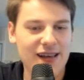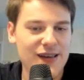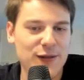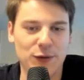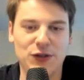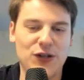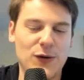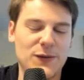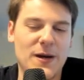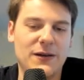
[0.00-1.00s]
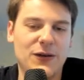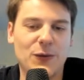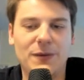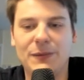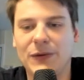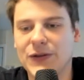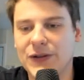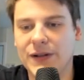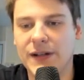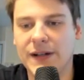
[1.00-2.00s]
So it just shows why you know people
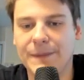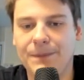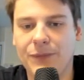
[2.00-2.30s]
should, uh,